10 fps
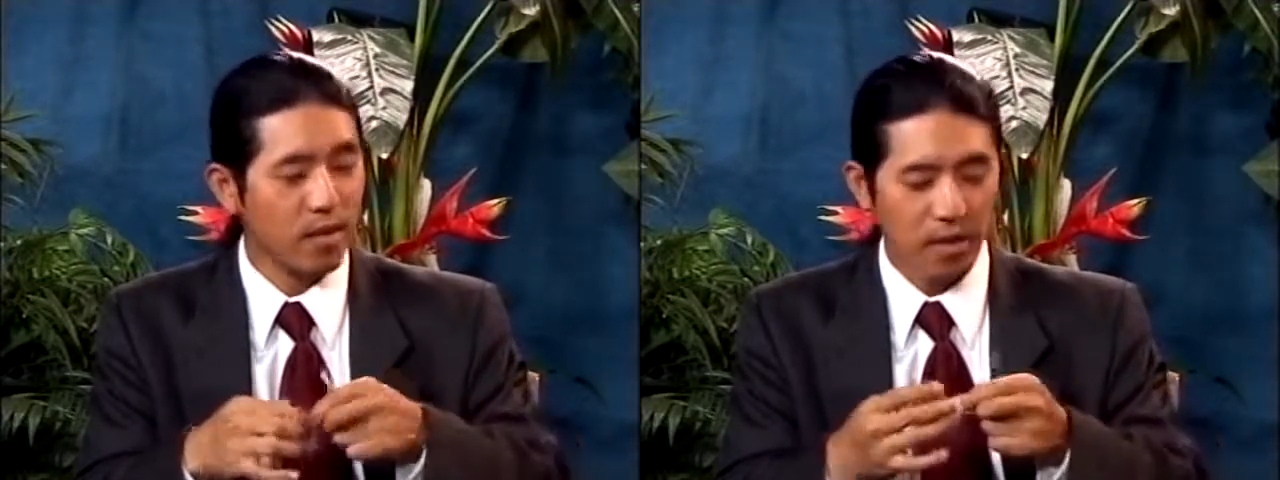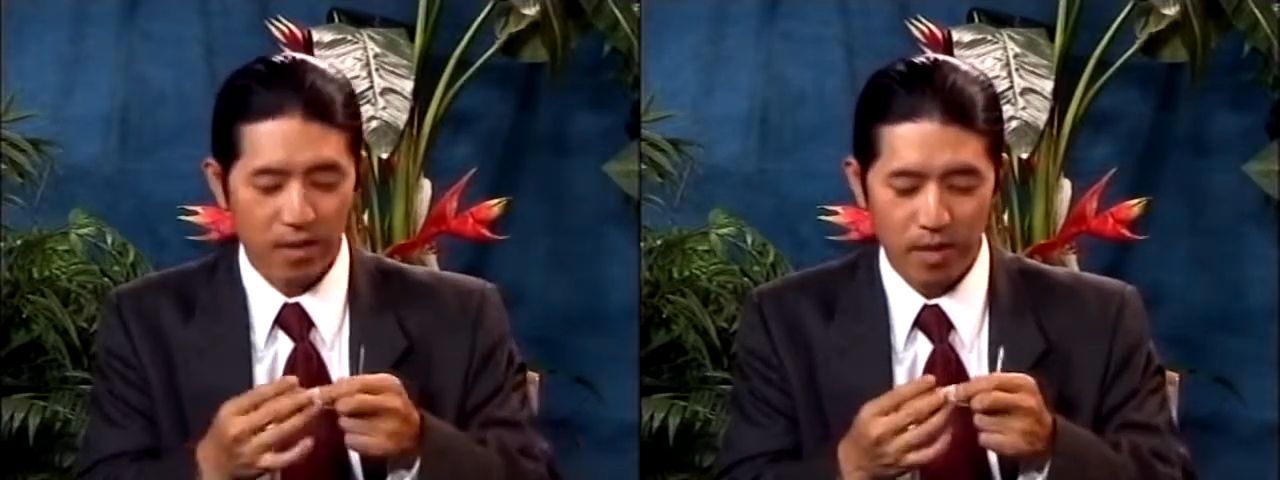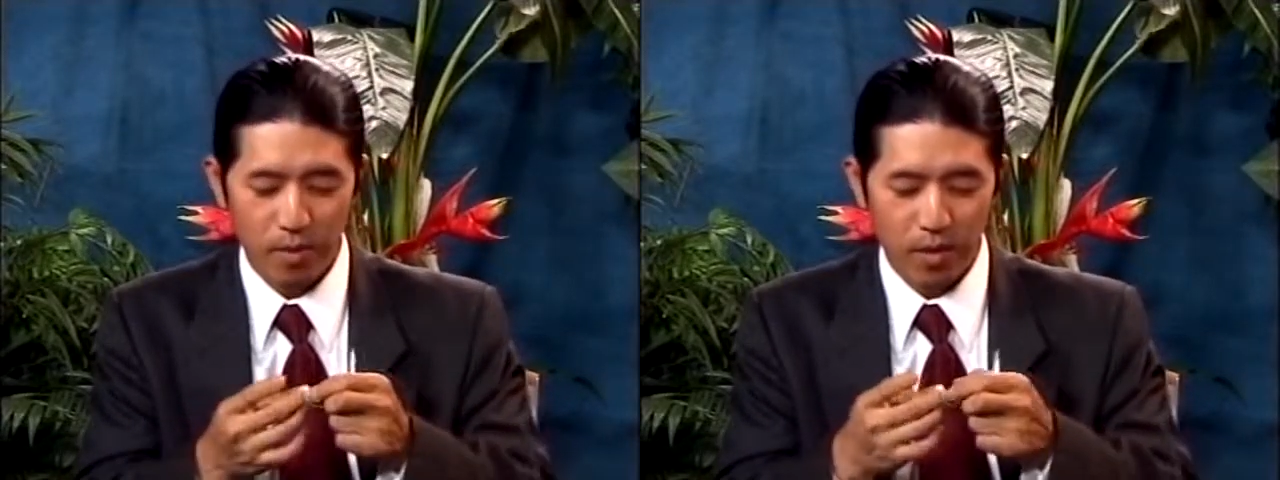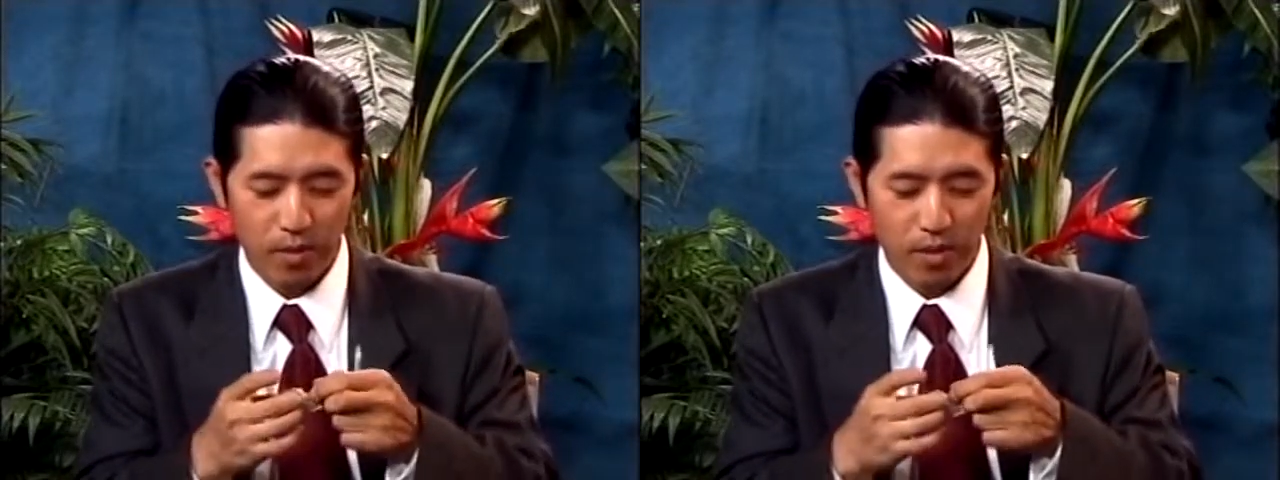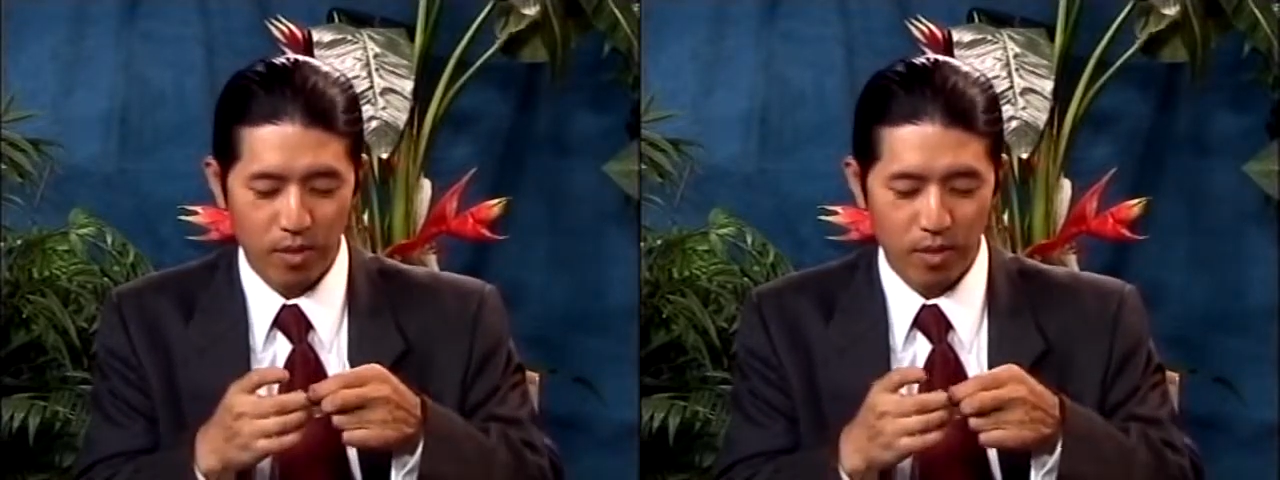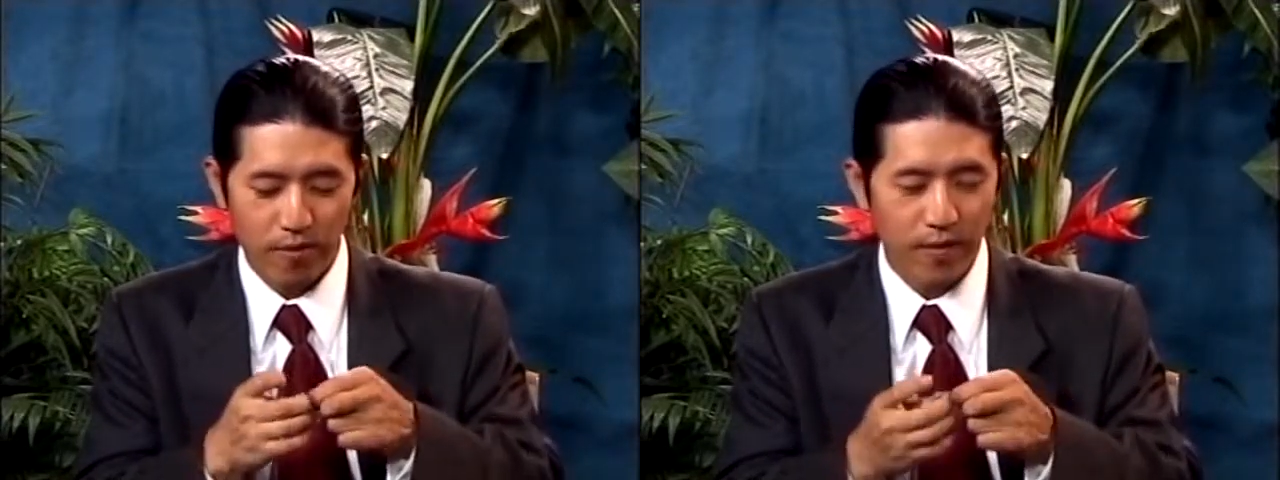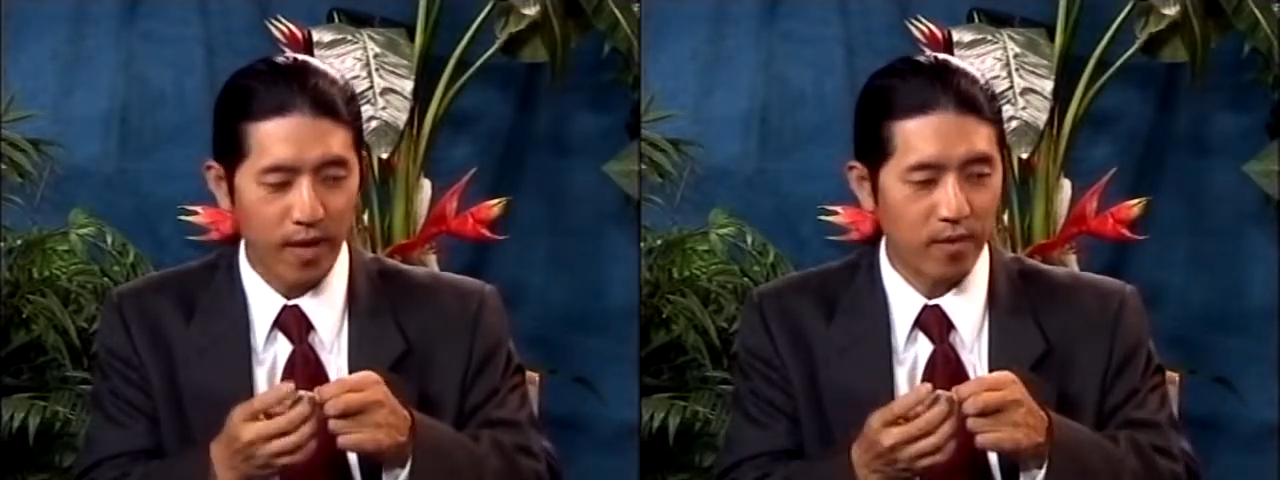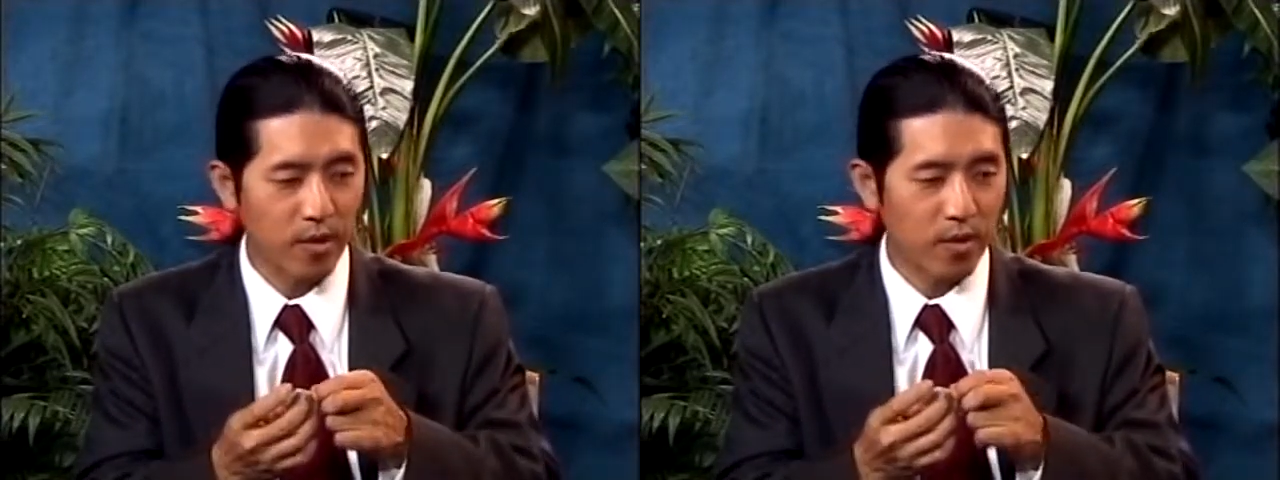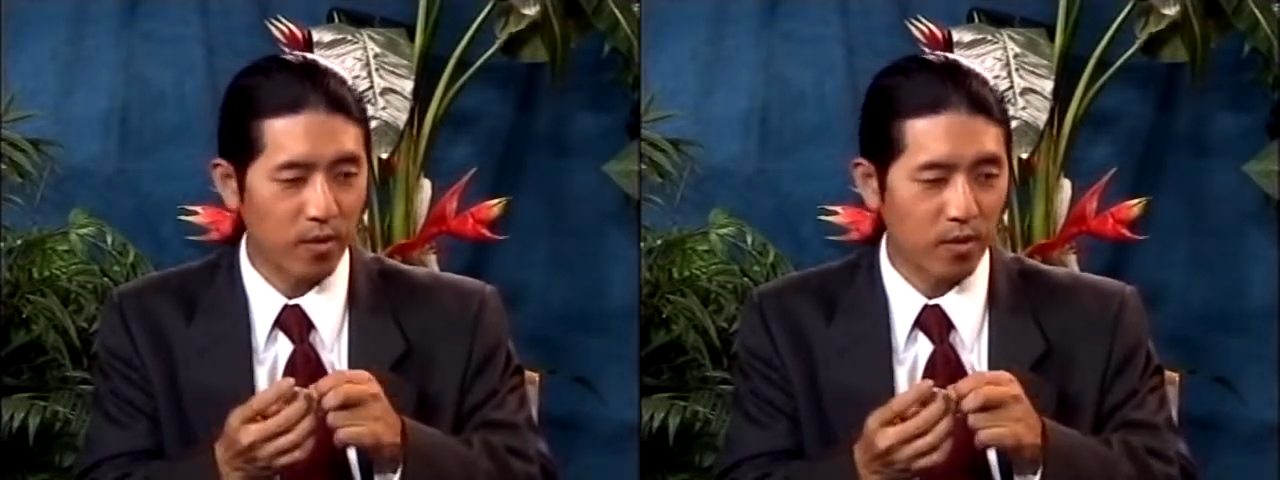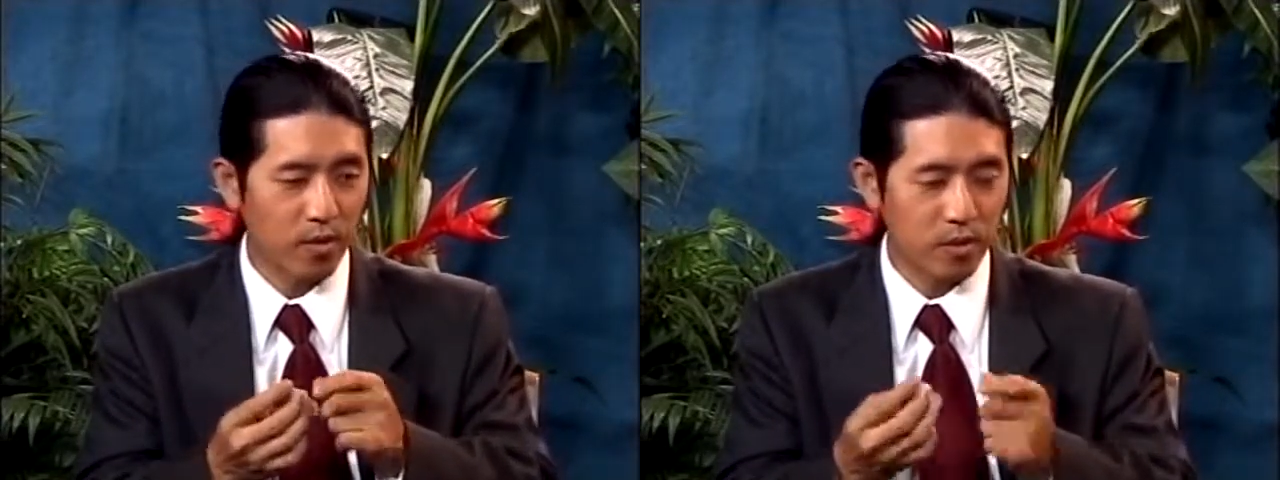that I made with 3 $5 euros.